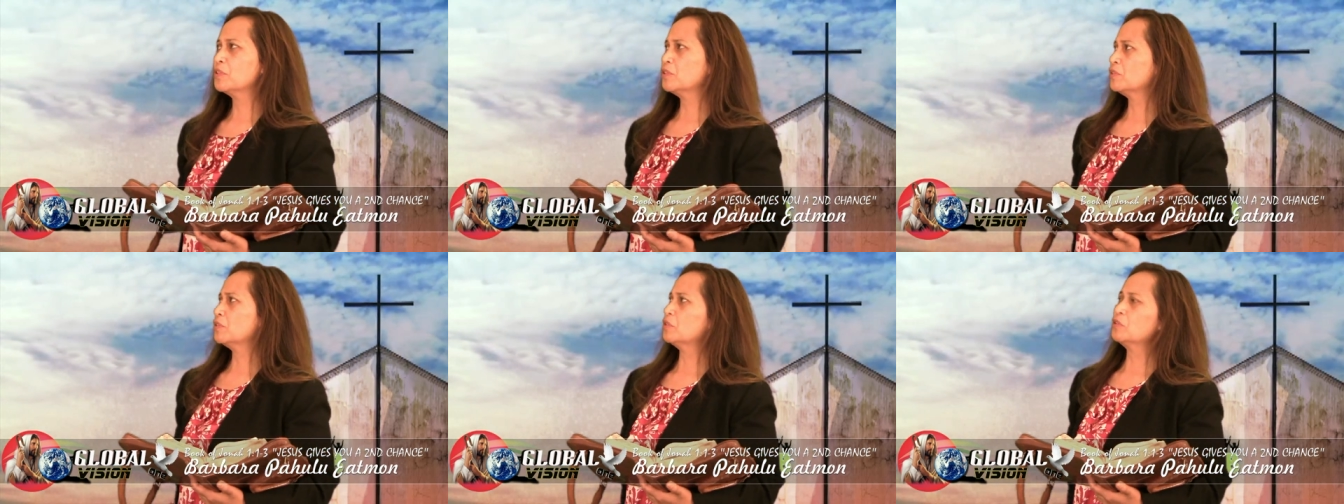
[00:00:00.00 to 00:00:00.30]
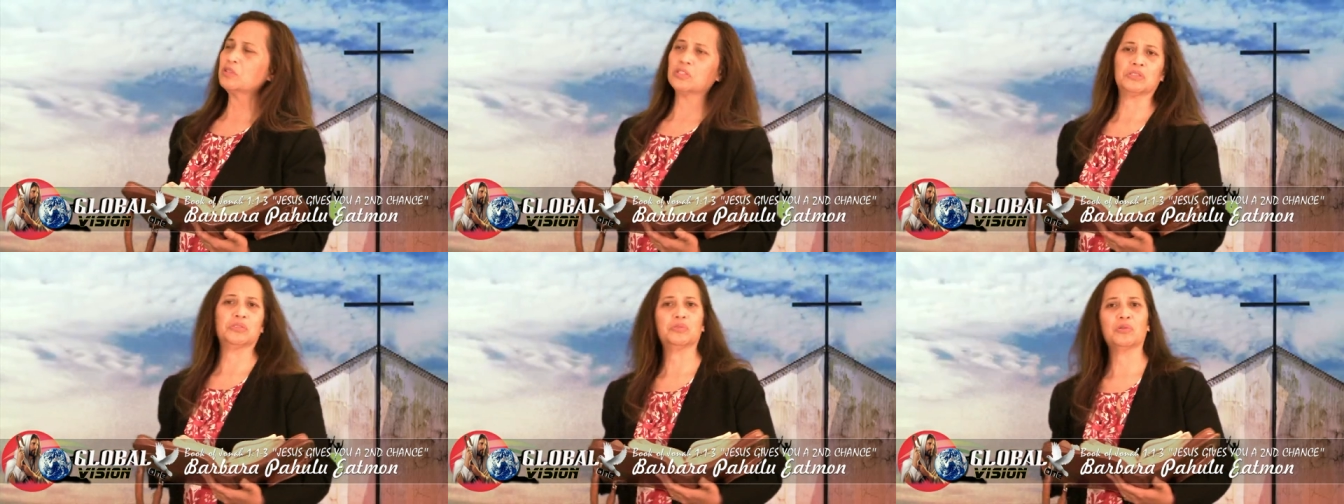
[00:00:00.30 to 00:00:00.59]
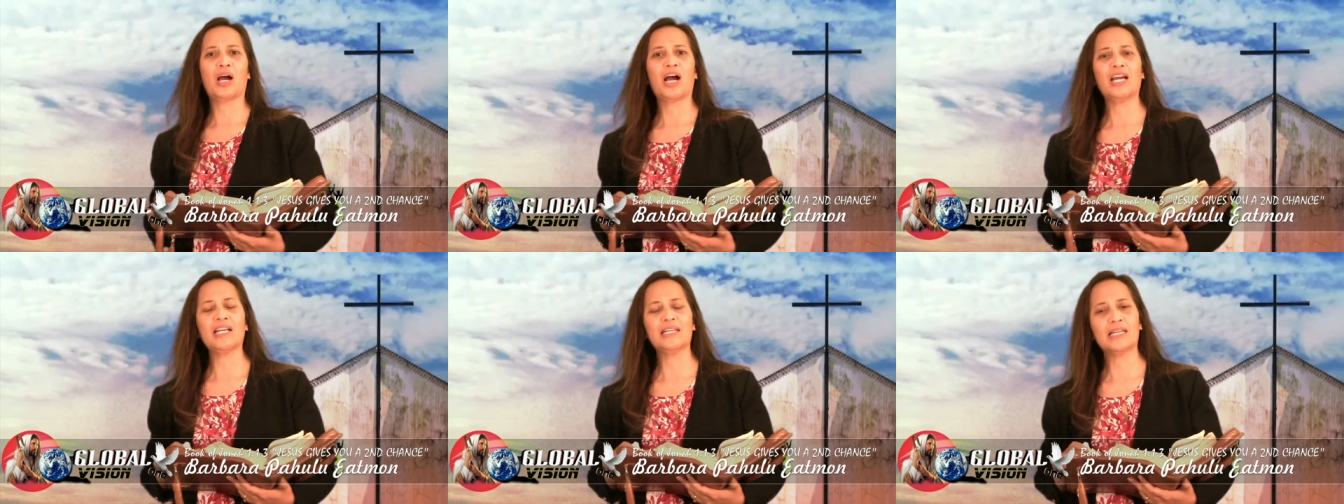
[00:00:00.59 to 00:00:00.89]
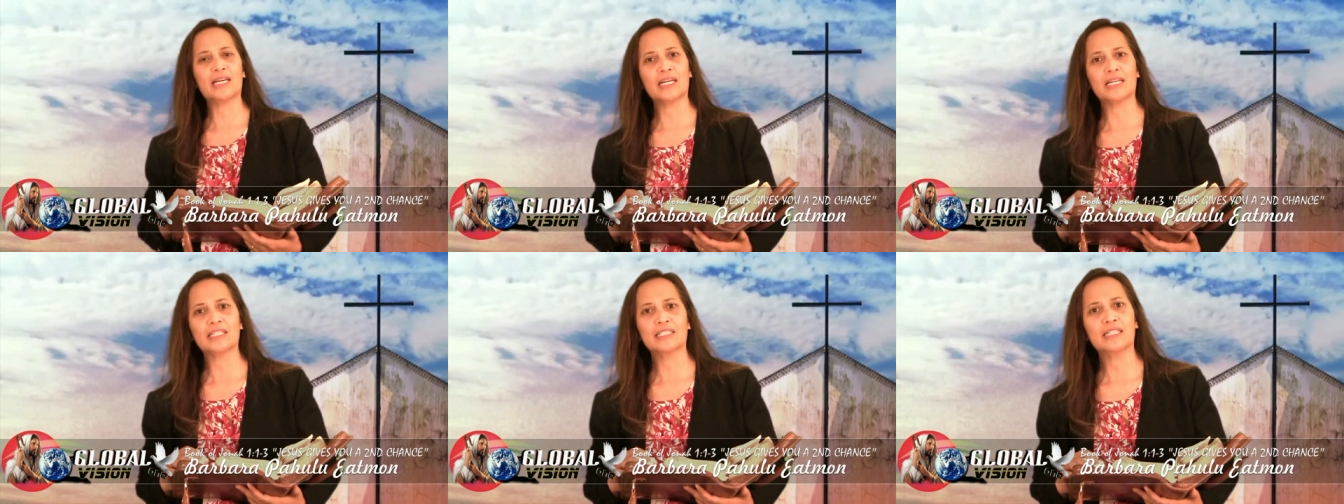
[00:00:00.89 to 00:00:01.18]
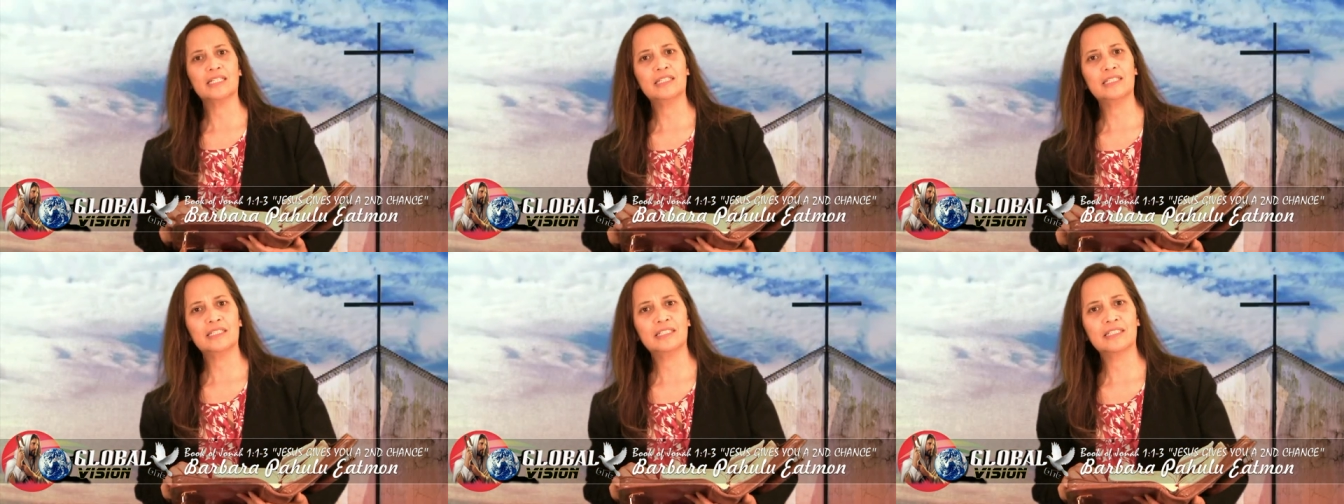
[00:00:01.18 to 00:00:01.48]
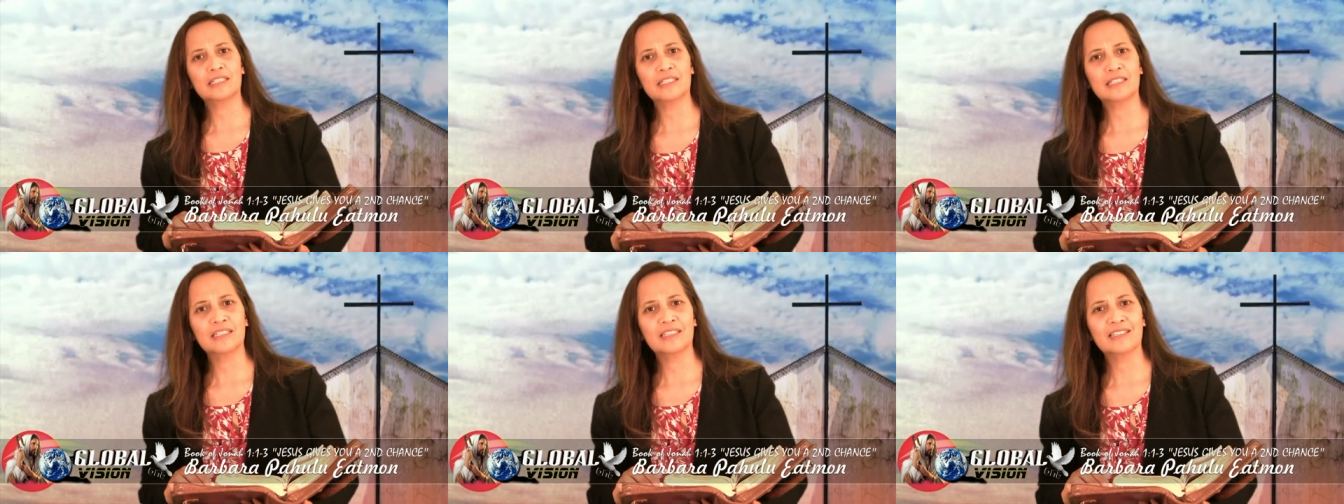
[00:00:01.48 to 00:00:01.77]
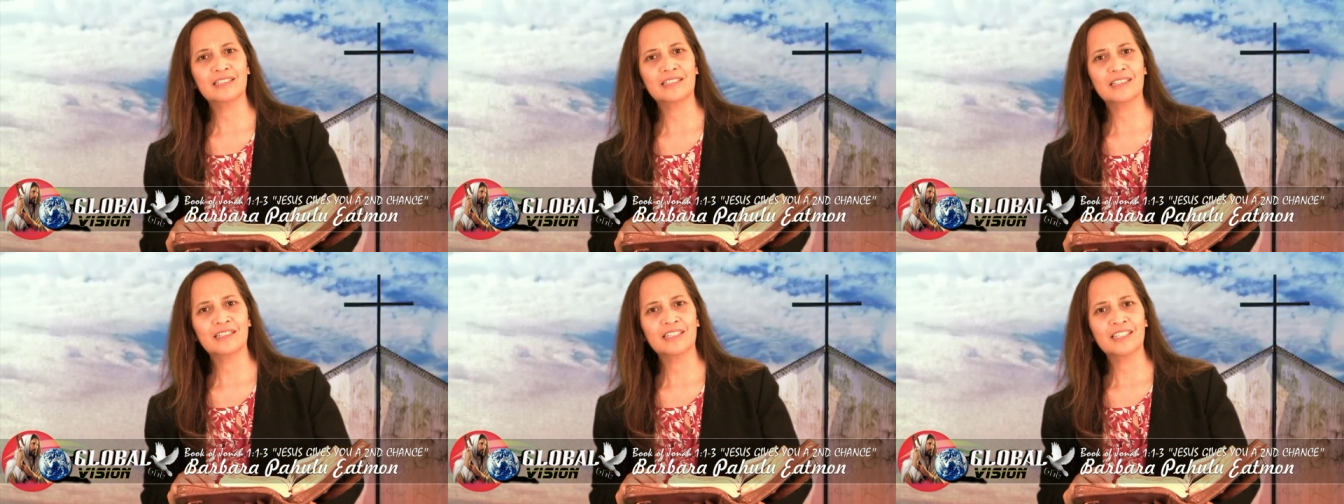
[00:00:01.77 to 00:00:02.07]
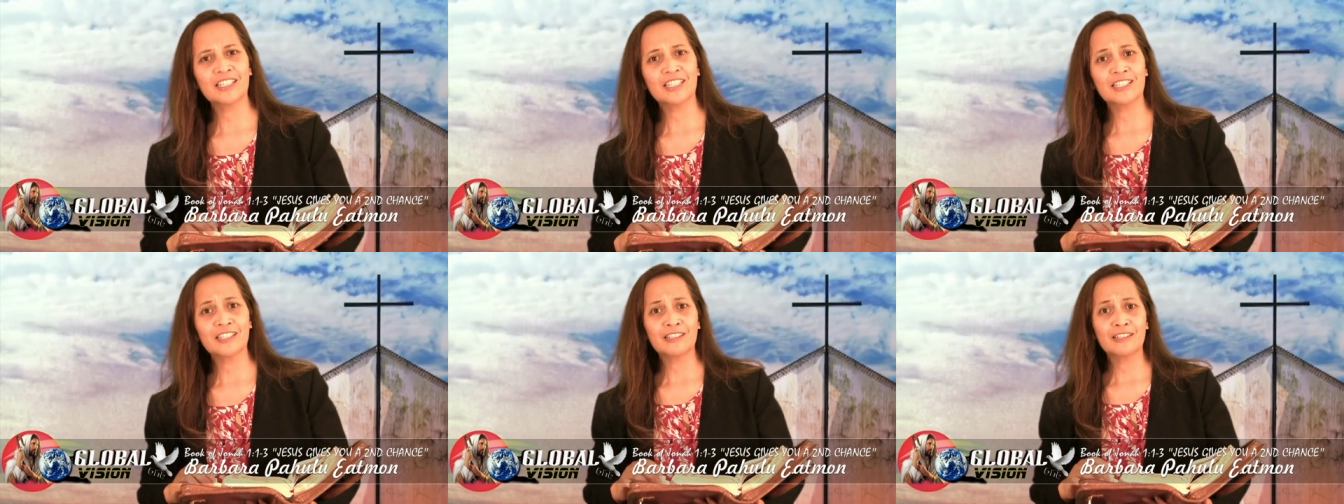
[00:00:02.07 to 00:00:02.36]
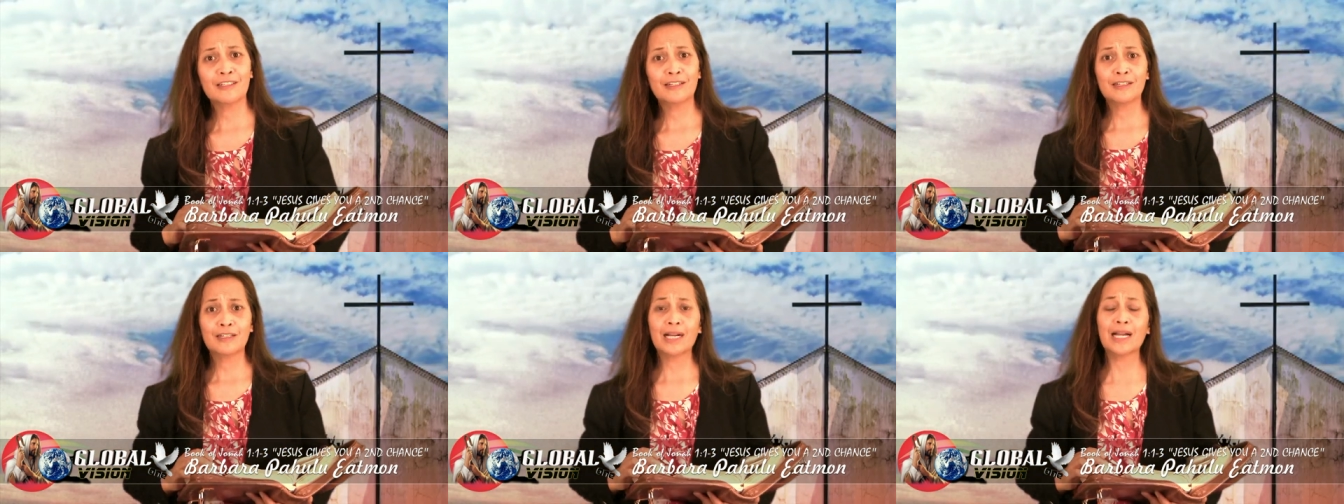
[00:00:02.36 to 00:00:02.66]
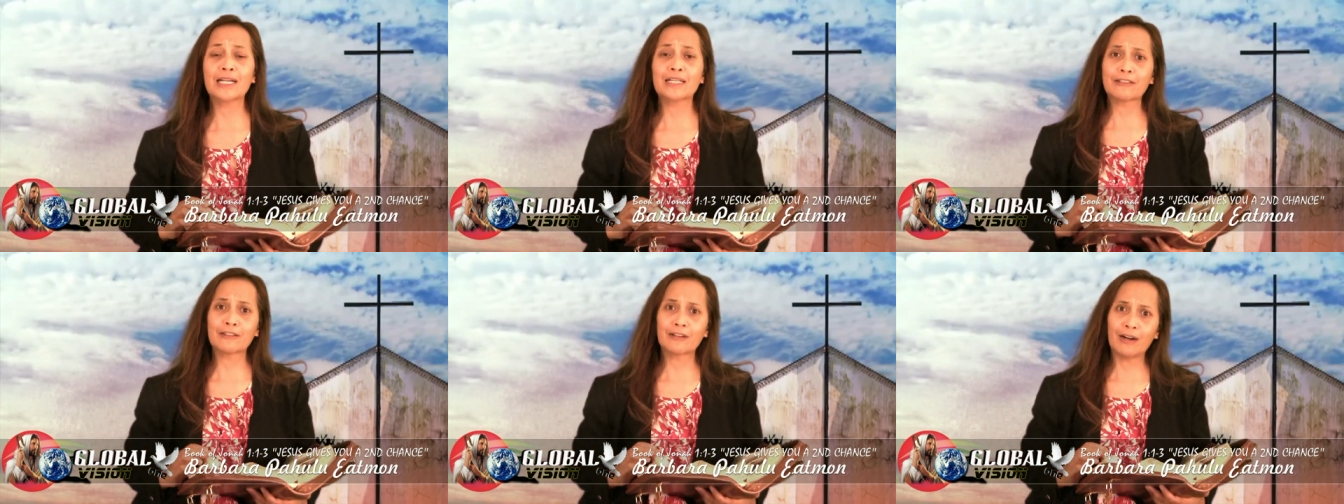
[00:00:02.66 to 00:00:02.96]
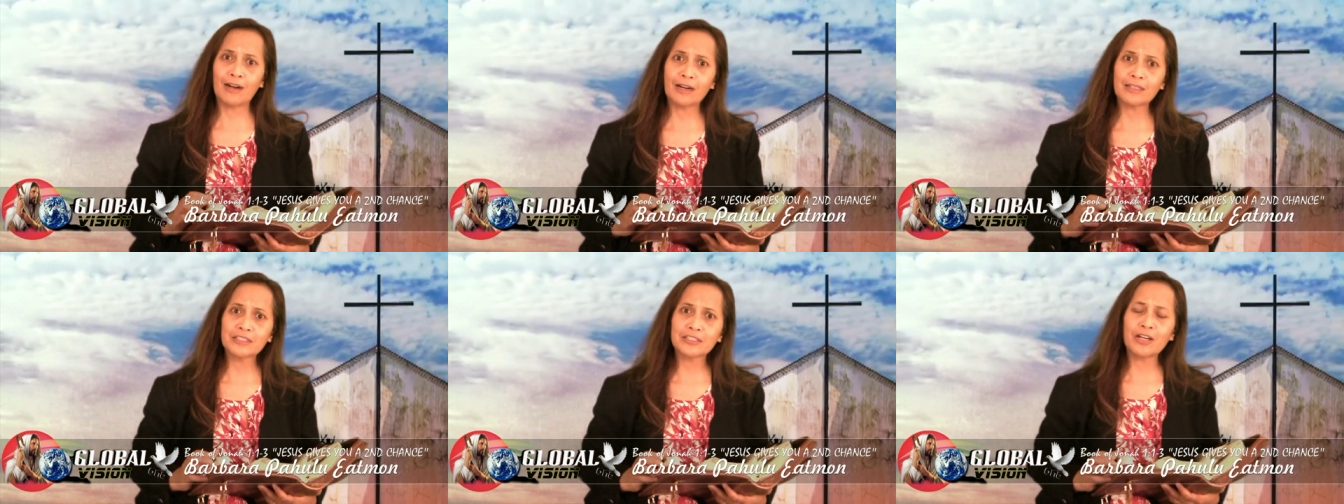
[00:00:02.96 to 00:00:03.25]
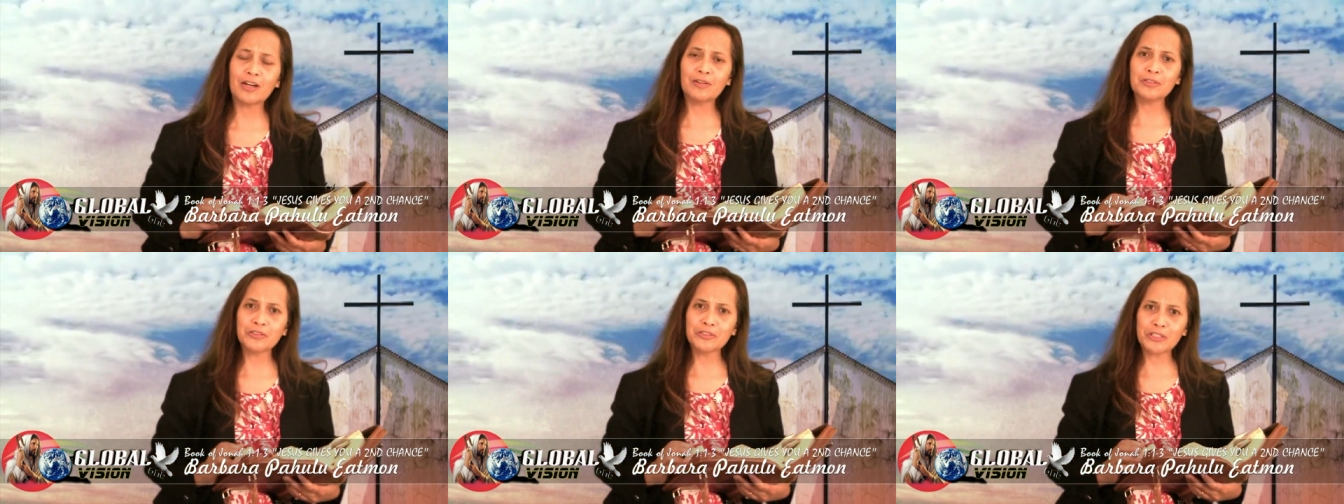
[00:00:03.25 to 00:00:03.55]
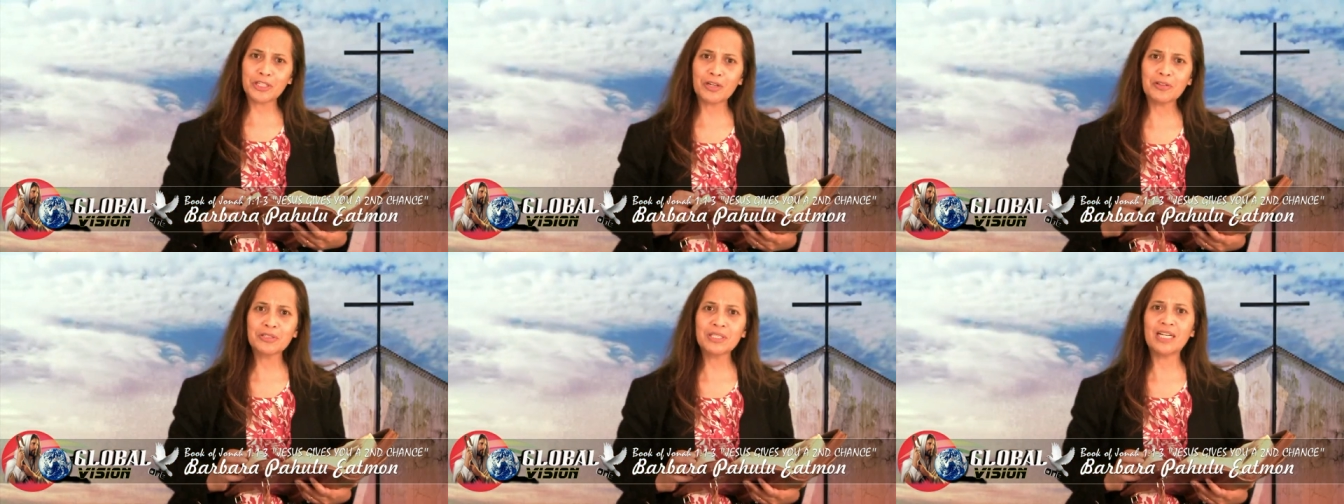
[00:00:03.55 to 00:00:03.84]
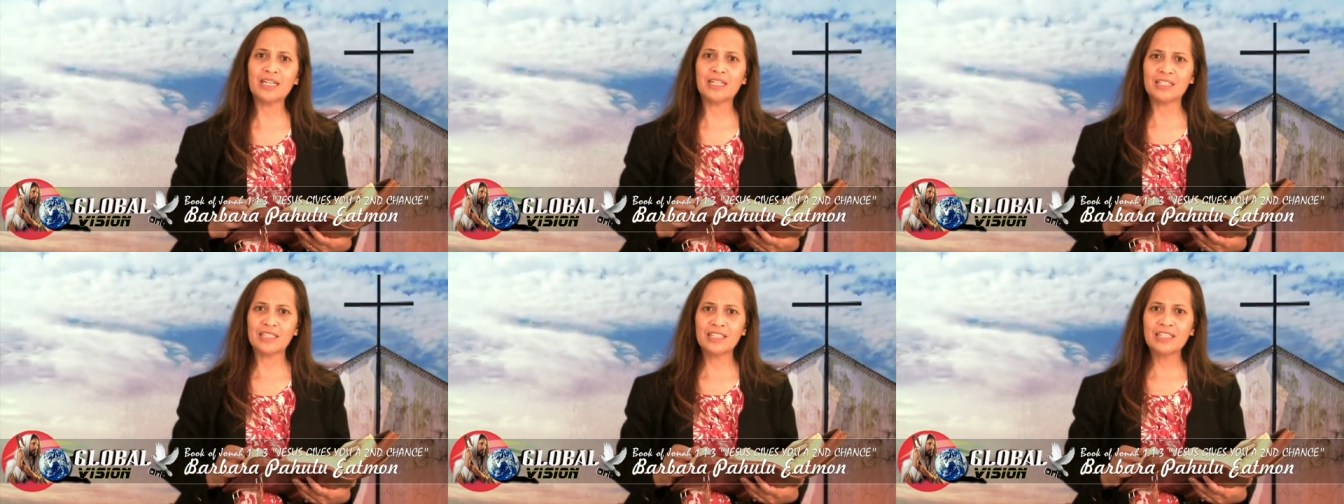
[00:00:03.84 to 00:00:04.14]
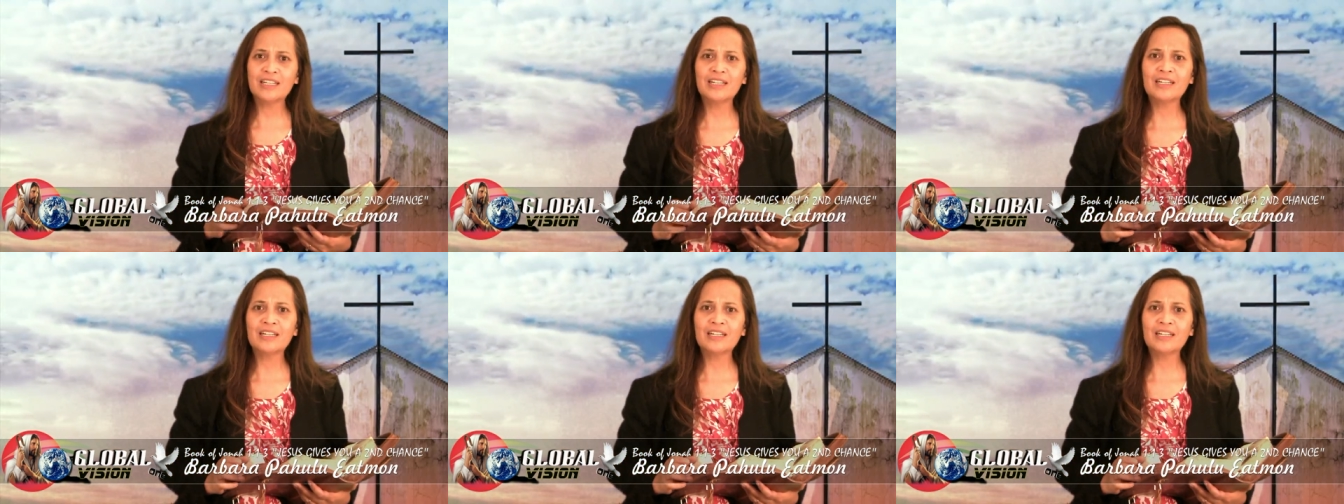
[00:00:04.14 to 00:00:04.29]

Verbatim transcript: to, to the dry land, and God told Jonah,